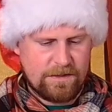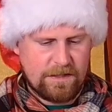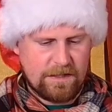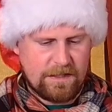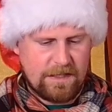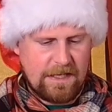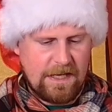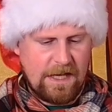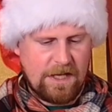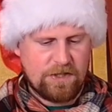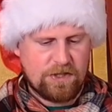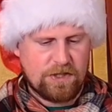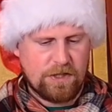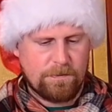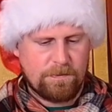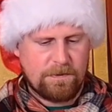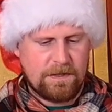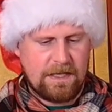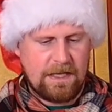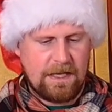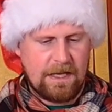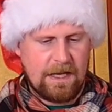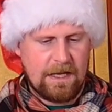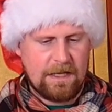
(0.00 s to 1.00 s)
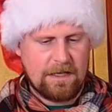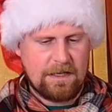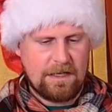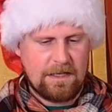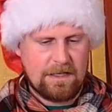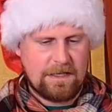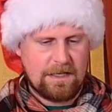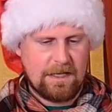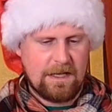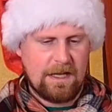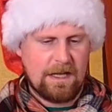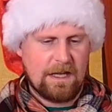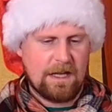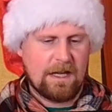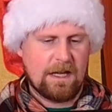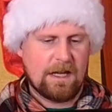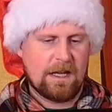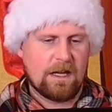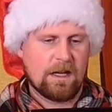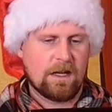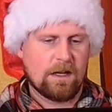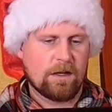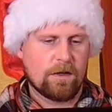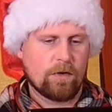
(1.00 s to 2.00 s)
ketchup candy
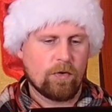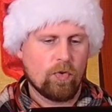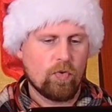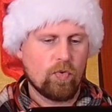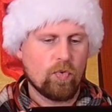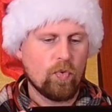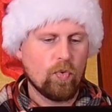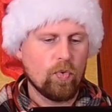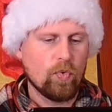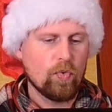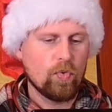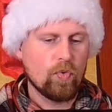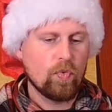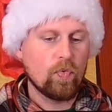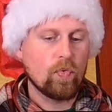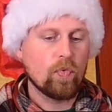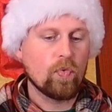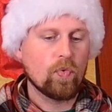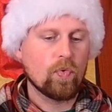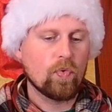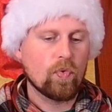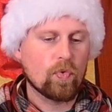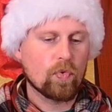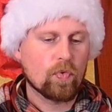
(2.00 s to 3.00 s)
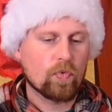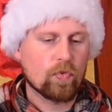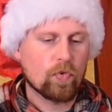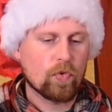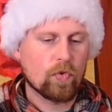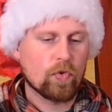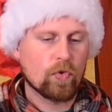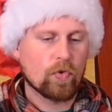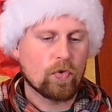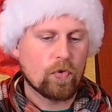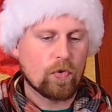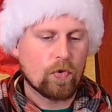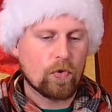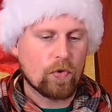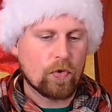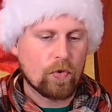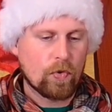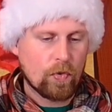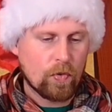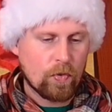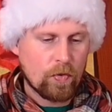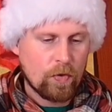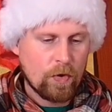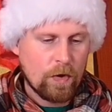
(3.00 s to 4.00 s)
cane.
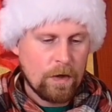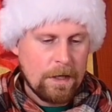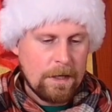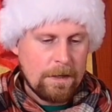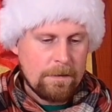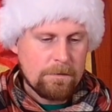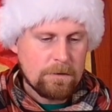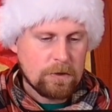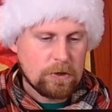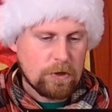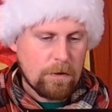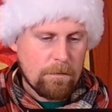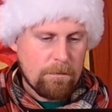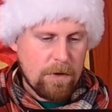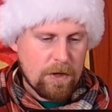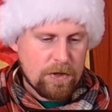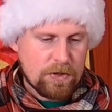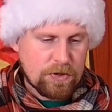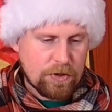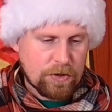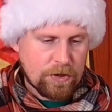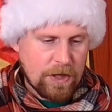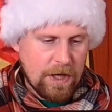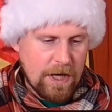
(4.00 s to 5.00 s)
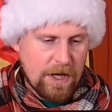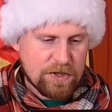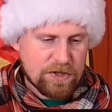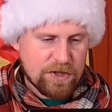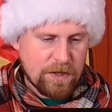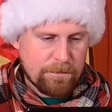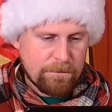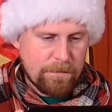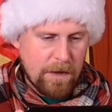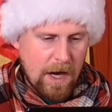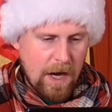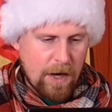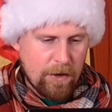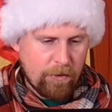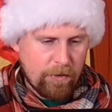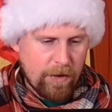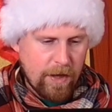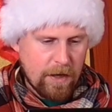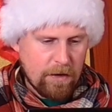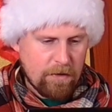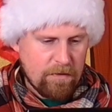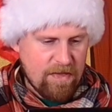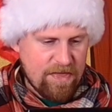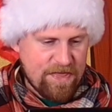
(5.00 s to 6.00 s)
Ooh. Little Mr. Ketchup bottle
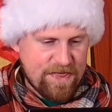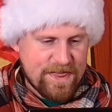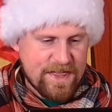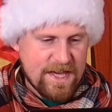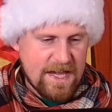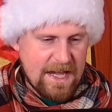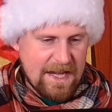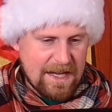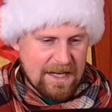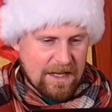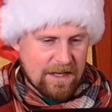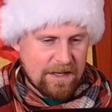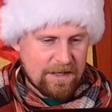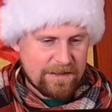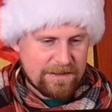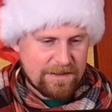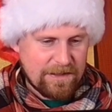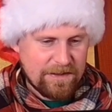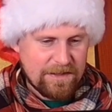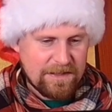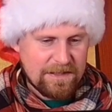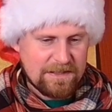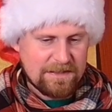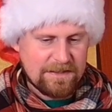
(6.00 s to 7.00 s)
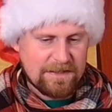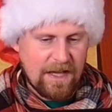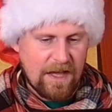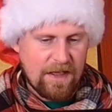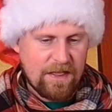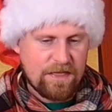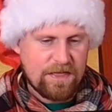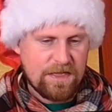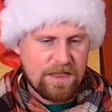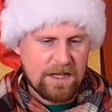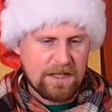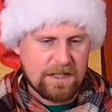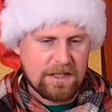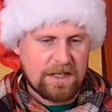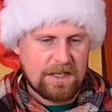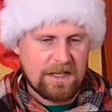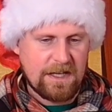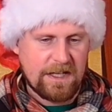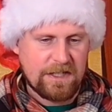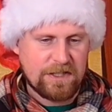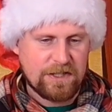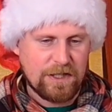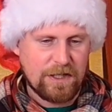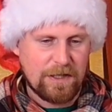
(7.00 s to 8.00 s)
there. Thick. So this is a thick
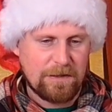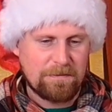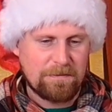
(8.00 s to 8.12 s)
ketchup.